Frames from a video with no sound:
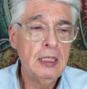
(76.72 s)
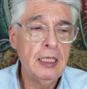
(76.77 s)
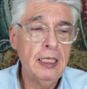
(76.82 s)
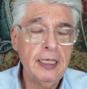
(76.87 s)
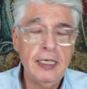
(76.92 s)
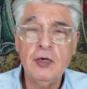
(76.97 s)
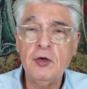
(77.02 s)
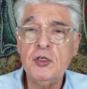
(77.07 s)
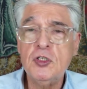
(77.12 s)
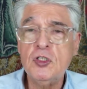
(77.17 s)

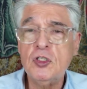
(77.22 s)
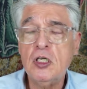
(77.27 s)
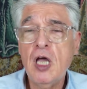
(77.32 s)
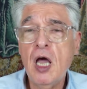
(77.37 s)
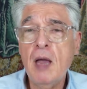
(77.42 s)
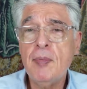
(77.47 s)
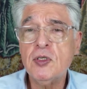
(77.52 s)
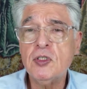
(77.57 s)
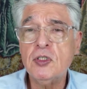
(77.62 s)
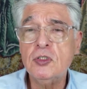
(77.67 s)
areas of
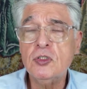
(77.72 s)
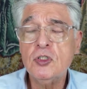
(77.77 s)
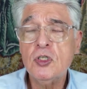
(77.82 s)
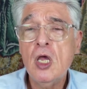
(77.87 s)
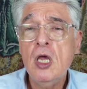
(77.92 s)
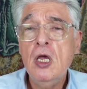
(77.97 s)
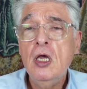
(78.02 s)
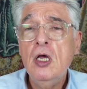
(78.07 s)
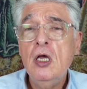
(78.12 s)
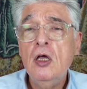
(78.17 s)
competence,
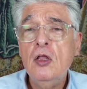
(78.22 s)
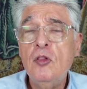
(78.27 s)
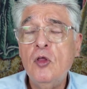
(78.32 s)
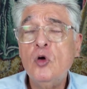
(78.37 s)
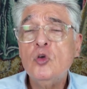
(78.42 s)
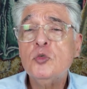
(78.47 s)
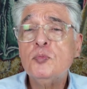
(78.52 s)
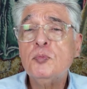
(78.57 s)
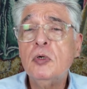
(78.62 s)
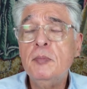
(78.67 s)

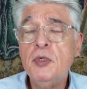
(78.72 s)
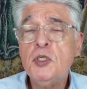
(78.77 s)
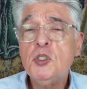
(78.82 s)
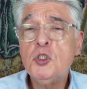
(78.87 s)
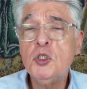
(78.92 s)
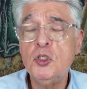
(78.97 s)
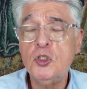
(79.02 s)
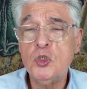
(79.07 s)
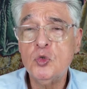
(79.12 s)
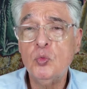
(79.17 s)
those
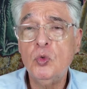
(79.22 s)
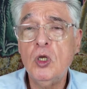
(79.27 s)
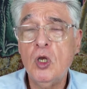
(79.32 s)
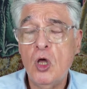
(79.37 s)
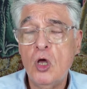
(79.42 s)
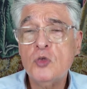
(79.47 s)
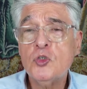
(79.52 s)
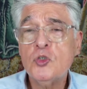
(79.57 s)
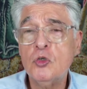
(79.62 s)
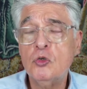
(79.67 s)
permissions will
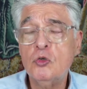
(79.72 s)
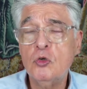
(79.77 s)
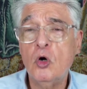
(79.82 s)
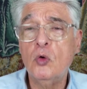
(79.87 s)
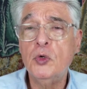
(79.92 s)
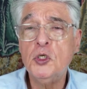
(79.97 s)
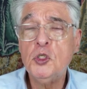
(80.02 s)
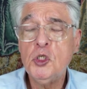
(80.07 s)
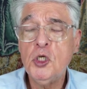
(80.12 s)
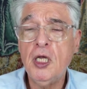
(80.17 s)
also grow
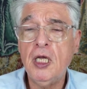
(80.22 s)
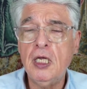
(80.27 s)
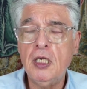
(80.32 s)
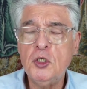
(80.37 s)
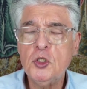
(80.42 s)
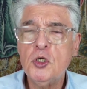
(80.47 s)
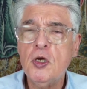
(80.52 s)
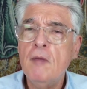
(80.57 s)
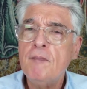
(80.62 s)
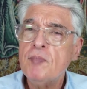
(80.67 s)
and
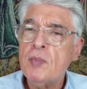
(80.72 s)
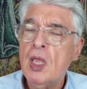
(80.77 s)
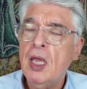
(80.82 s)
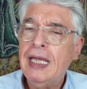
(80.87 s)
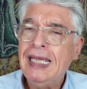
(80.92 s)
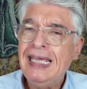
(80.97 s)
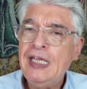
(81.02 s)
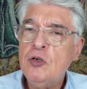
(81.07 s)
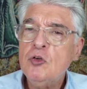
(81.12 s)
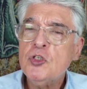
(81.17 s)
change.
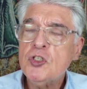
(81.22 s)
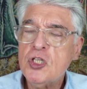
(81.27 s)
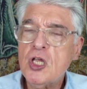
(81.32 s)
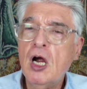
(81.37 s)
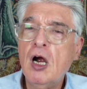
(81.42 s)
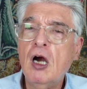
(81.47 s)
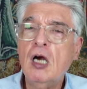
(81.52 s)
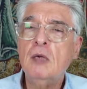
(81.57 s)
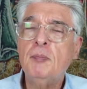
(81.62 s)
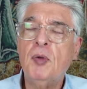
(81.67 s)
Here's the
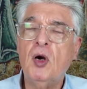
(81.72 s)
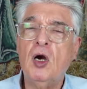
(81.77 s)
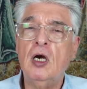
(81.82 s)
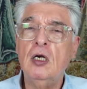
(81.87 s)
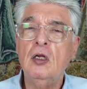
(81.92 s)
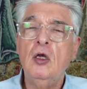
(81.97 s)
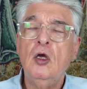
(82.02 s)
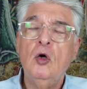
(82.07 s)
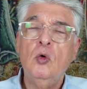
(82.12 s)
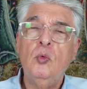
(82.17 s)
hard part.
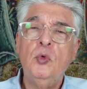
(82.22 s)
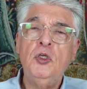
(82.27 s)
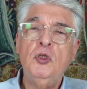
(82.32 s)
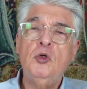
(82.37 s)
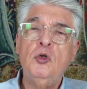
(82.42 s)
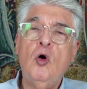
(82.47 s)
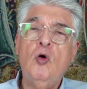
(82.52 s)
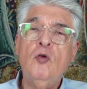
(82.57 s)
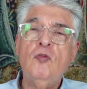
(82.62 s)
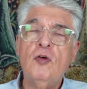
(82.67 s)
When you
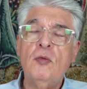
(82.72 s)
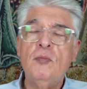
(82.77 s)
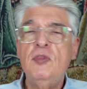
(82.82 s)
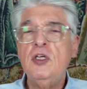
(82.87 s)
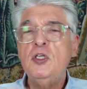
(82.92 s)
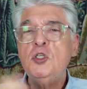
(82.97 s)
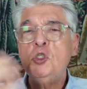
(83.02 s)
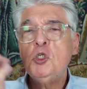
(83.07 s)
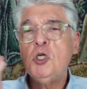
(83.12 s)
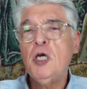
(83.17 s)
go from
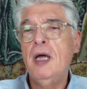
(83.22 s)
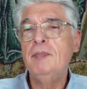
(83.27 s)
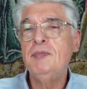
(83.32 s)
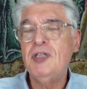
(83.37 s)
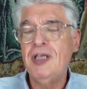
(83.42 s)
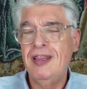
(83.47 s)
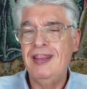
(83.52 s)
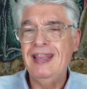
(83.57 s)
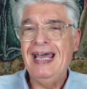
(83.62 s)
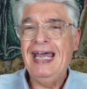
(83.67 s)
this job
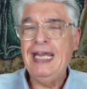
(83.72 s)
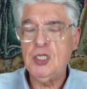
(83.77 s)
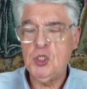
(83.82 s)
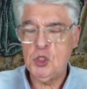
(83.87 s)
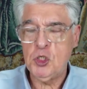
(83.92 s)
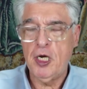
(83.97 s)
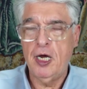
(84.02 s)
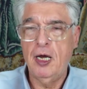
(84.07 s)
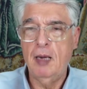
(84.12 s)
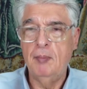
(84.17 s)
to that
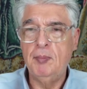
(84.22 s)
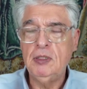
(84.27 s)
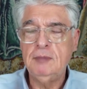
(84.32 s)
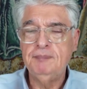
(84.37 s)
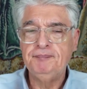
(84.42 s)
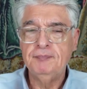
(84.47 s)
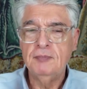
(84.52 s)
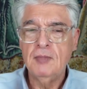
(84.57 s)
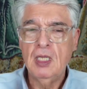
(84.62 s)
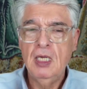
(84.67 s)
job,
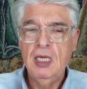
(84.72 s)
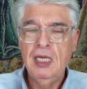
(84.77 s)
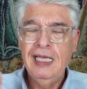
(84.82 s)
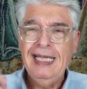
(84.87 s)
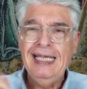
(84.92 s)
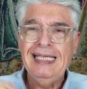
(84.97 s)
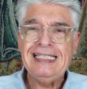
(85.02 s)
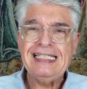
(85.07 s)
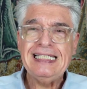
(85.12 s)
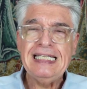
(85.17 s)

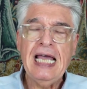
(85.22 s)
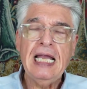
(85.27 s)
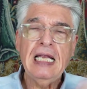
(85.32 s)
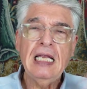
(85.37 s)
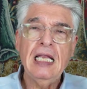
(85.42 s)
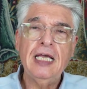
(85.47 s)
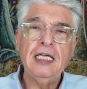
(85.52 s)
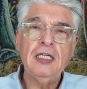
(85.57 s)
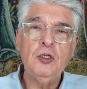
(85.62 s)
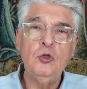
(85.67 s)
it's not
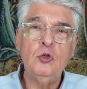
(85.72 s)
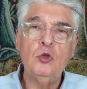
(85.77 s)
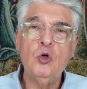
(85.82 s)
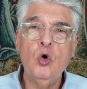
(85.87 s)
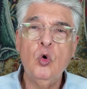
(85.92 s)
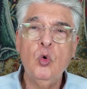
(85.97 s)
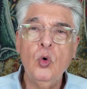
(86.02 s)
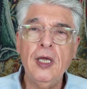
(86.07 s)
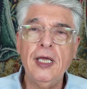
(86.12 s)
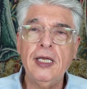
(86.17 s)
like you
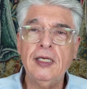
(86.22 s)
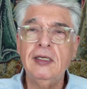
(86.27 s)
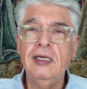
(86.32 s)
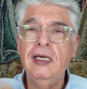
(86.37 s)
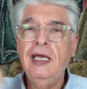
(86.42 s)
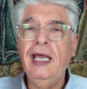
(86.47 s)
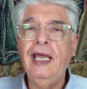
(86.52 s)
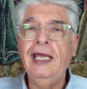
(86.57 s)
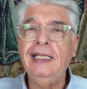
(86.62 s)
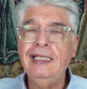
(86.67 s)
quit
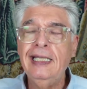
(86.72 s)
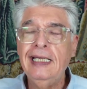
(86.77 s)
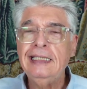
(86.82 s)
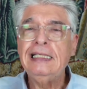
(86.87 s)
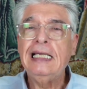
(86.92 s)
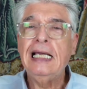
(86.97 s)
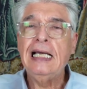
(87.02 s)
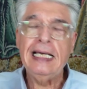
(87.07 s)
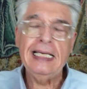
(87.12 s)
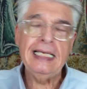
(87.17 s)
and then
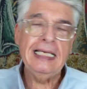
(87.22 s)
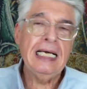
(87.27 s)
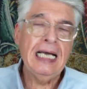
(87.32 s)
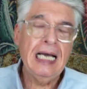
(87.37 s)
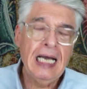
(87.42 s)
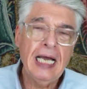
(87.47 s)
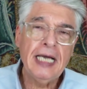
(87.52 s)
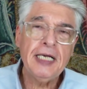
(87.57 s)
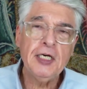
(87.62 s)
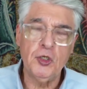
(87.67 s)
got
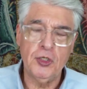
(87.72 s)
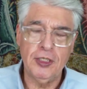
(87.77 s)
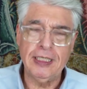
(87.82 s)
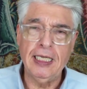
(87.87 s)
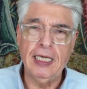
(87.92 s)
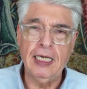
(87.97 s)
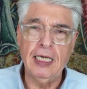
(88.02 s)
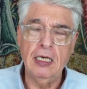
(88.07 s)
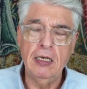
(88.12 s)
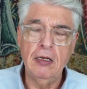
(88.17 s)
hired again.